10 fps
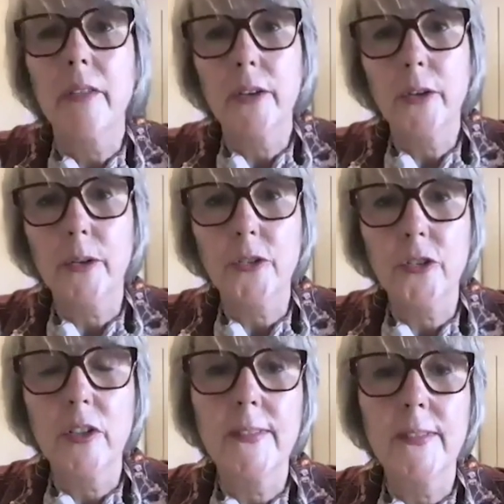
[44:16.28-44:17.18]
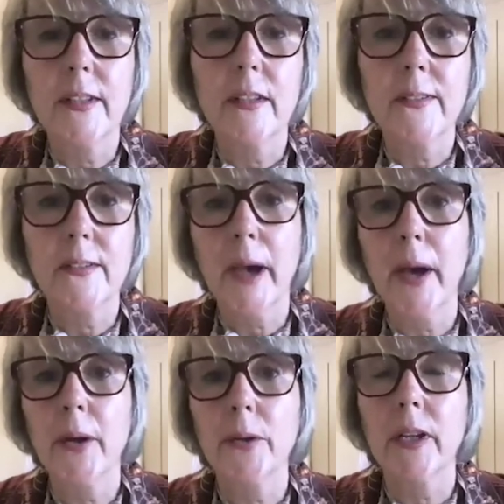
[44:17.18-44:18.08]
questions is
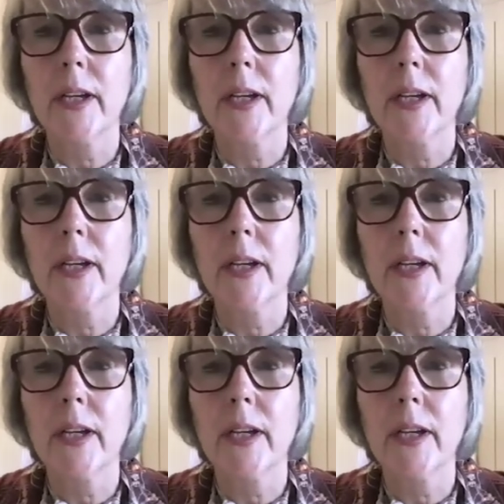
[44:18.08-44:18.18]
about